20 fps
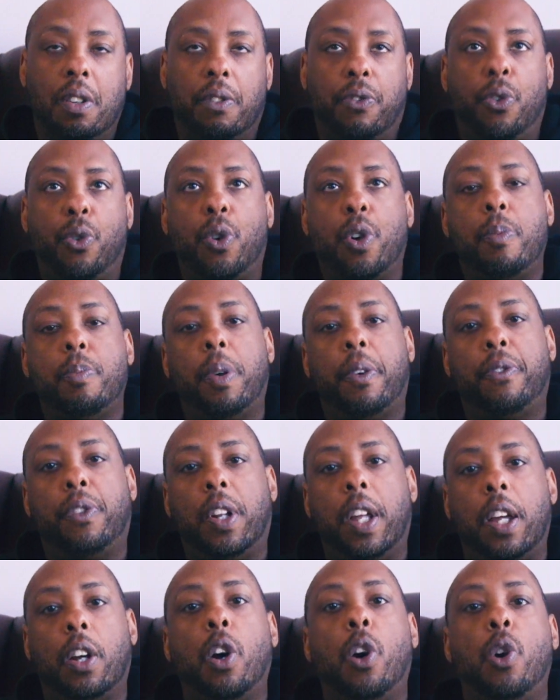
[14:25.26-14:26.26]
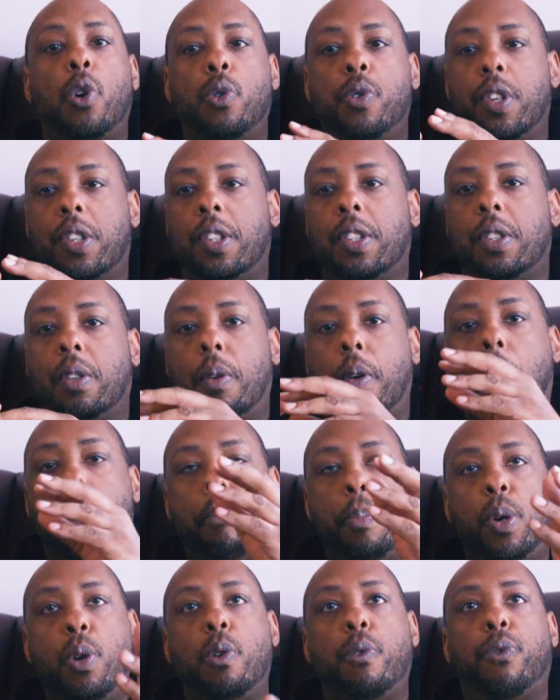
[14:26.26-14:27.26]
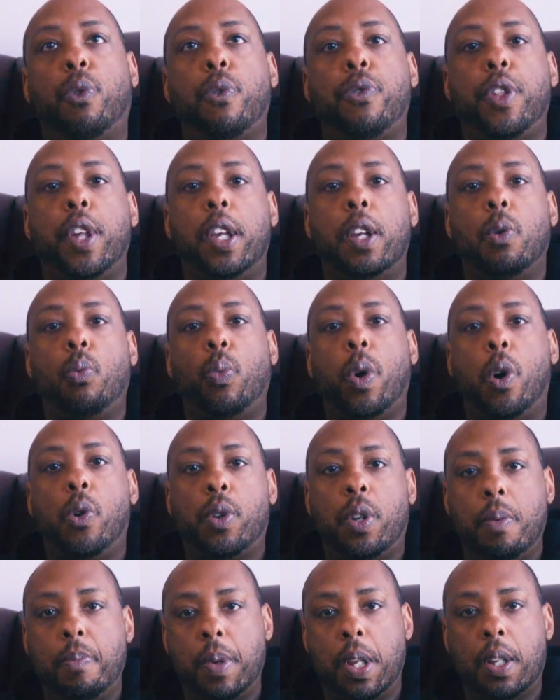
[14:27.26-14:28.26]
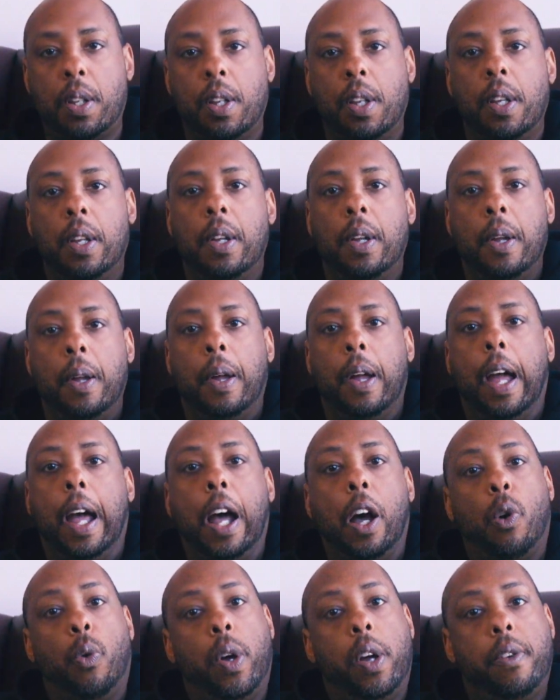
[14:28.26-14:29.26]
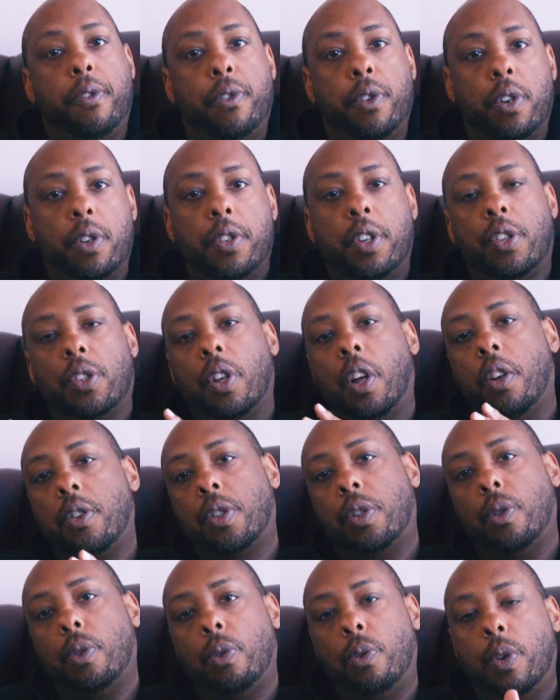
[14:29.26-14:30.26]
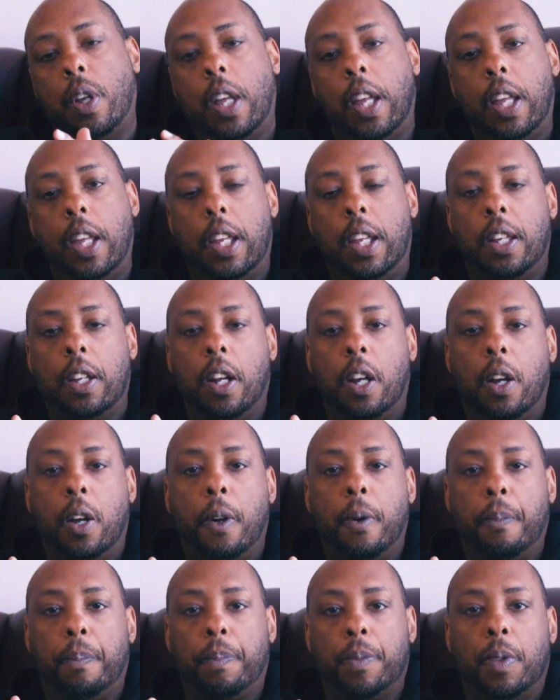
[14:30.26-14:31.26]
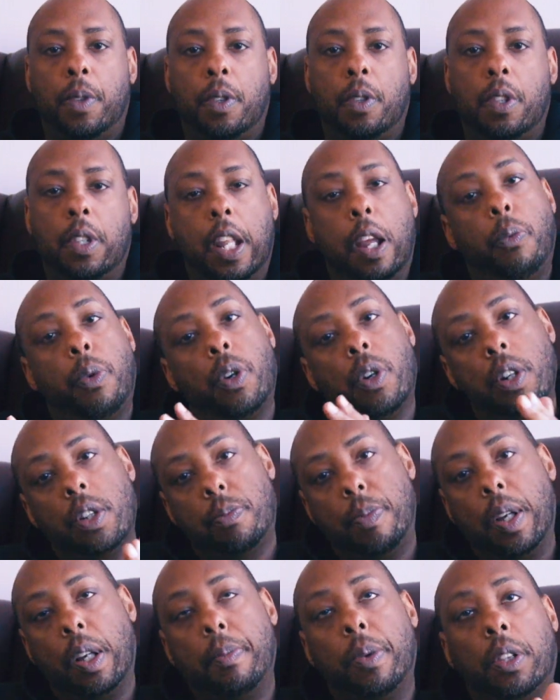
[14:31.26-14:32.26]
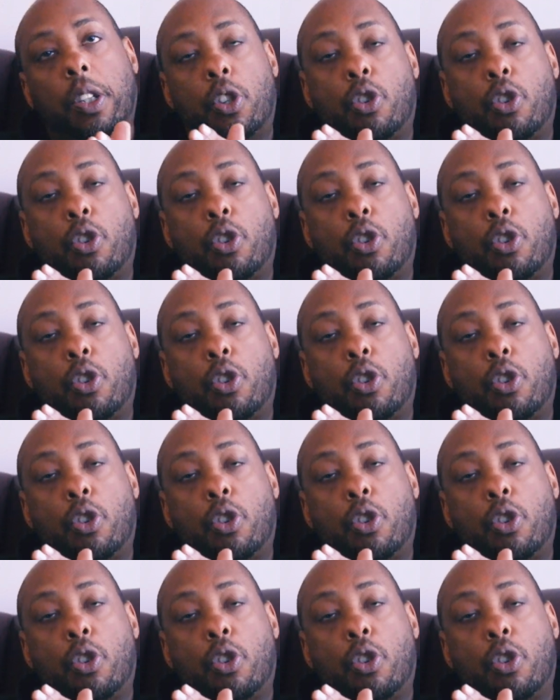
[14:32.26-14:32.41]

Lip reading: a form of like, oh, this is a beautiful thing, welcoming. However, there's also a, never gonna speak about